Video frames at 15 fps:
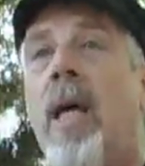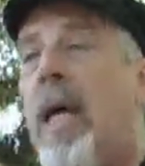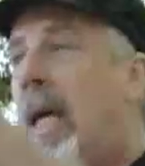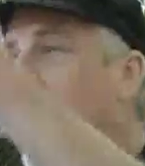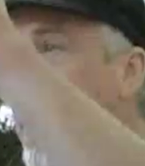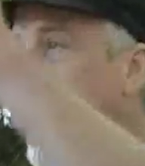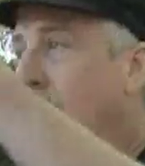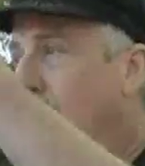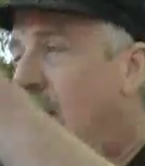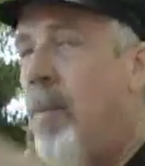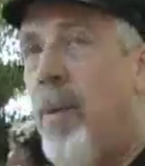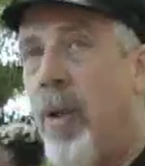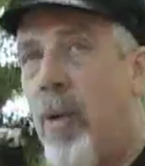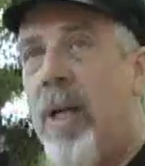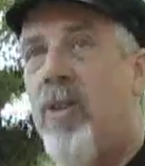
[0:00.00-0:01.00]
illegal
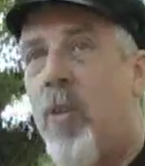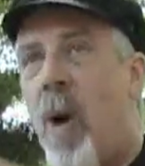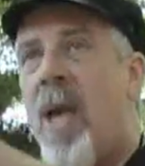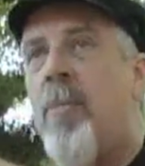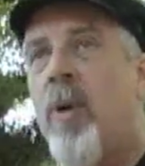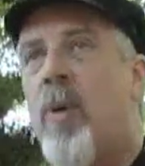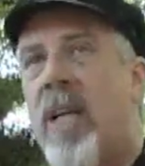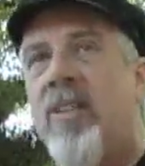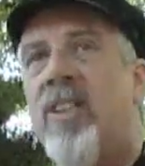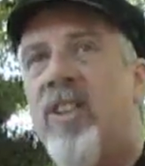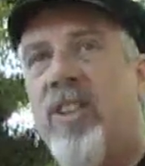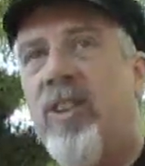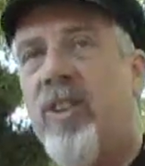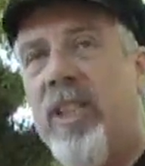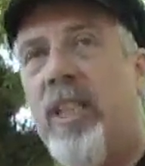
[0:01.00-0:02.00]
immigrants and why immigration is
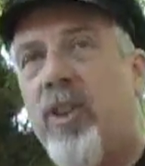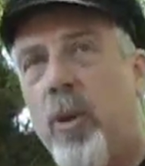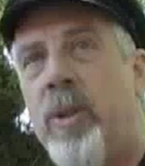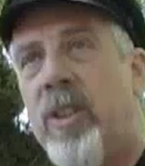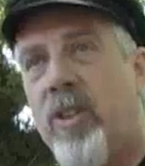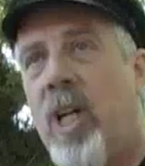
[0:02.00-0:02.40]
such an issue in this